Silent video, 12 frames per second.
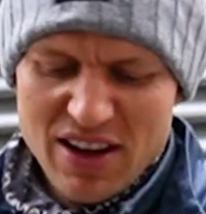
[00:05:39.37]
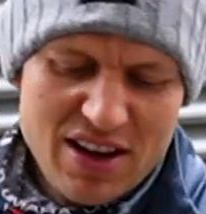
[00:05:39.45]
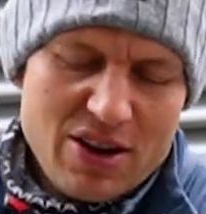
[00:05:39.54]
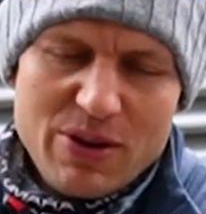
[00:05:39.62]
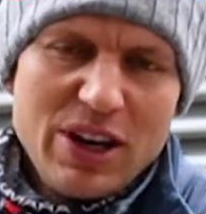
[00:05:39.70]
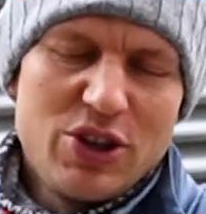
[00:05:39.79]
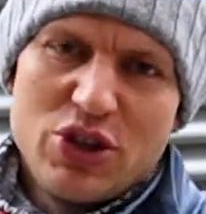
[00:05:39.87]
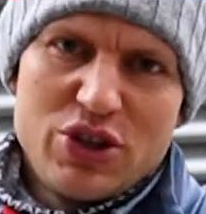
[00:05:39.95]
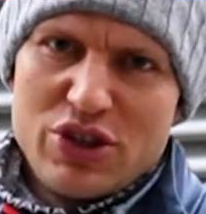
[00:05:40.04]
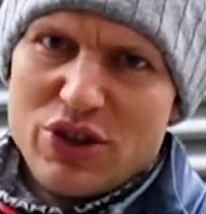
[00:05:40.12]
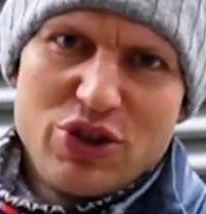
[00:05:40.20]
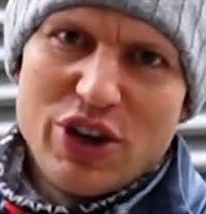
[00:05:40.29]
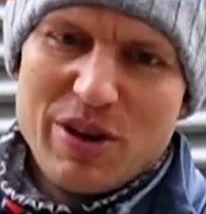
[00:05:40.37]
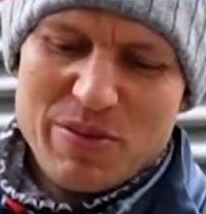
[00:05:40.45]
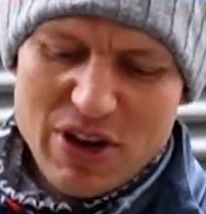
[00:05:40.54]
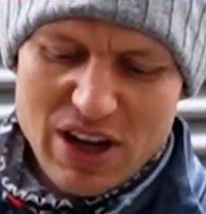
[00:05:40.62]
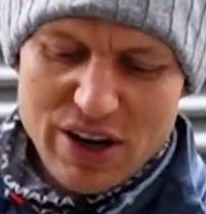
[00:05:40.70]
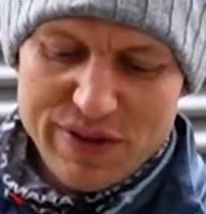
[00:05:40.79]
I really just enjoy them.
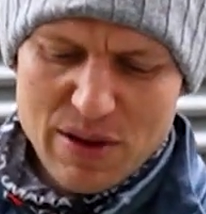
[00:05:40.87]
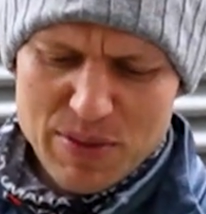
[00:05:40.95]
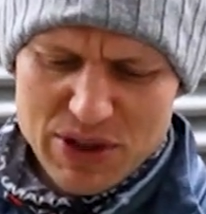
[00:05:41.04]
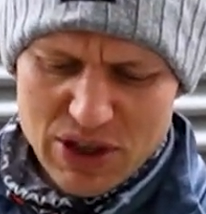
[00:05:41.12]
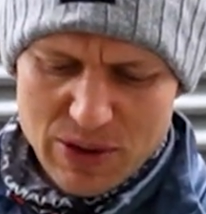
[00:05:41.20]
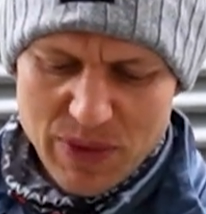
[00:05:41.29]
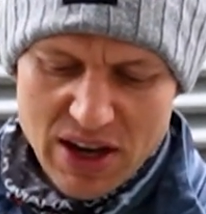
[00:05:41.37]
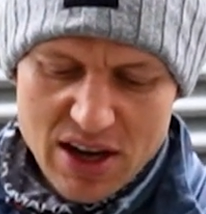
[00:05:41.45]
I love them. So,